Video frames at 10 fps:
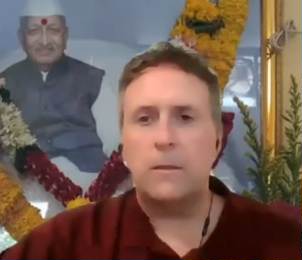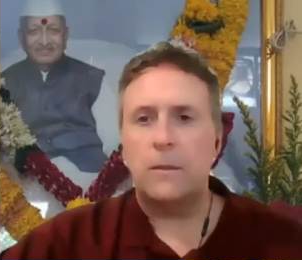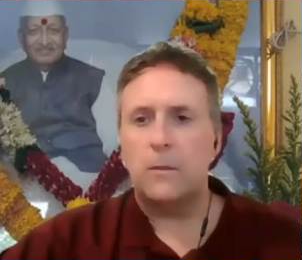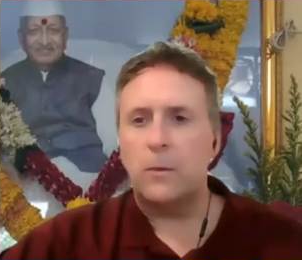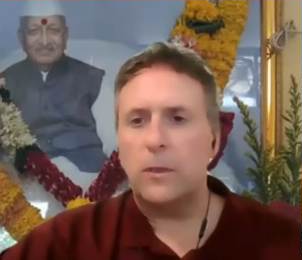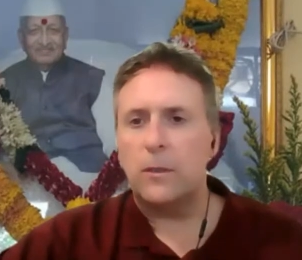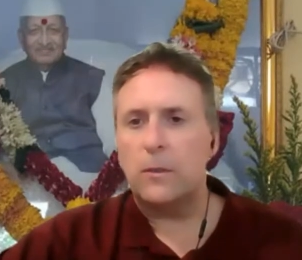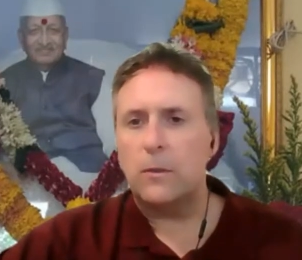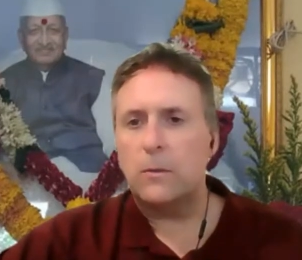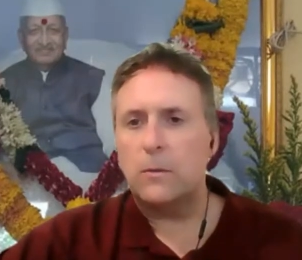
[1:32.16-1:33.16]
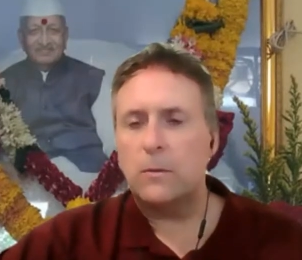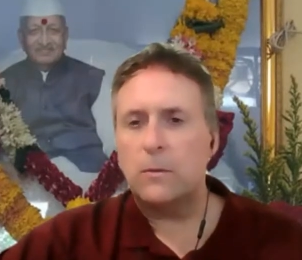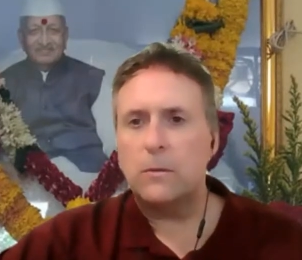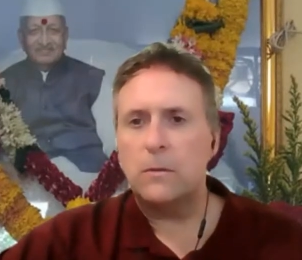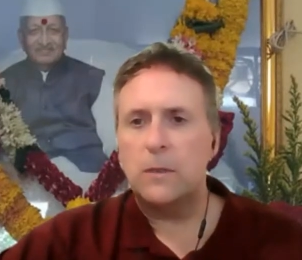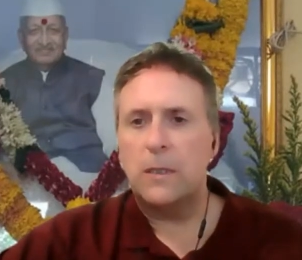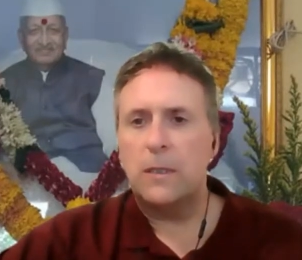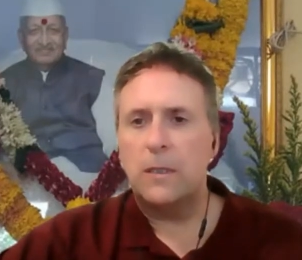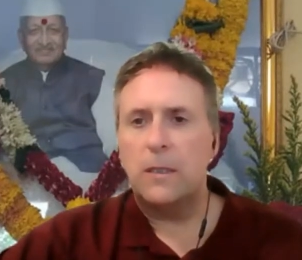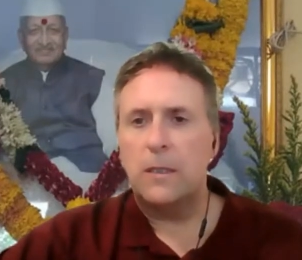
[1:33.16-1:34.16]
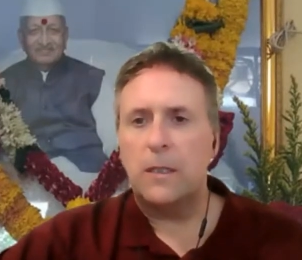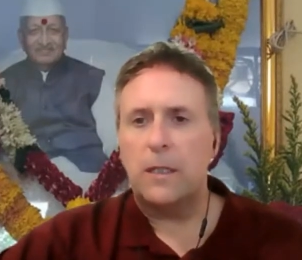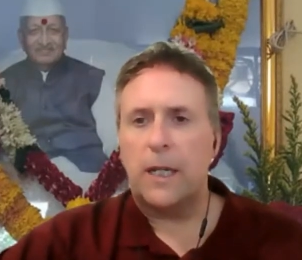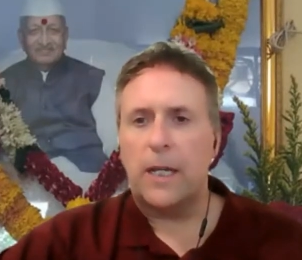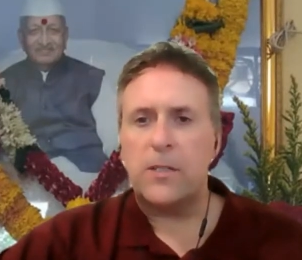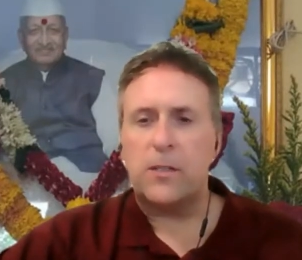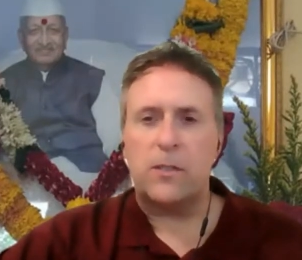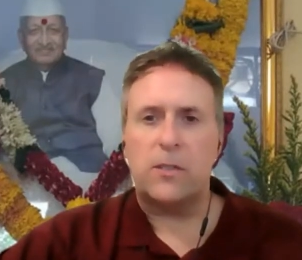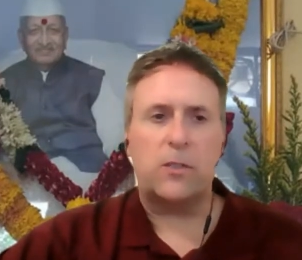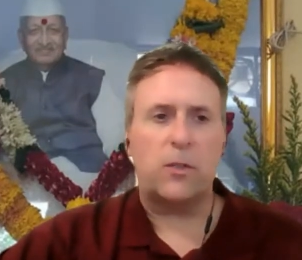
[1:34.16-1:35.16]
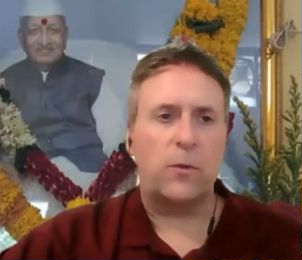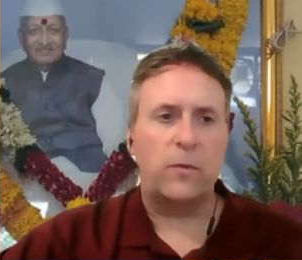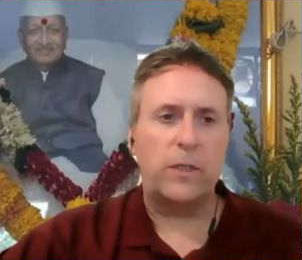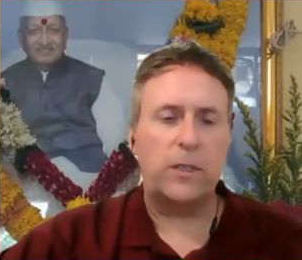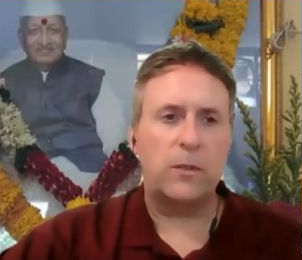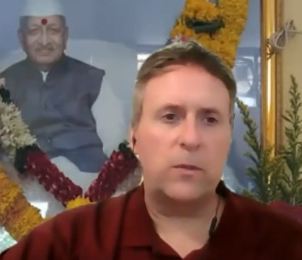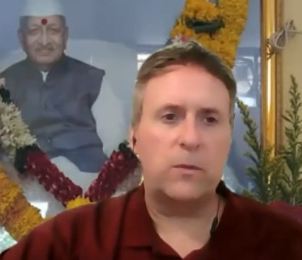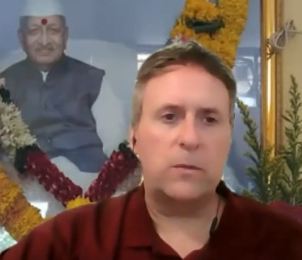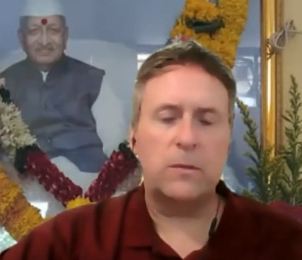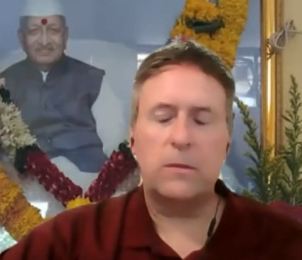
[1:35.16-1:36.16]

Speaker 1: Here we go. Ask to start video.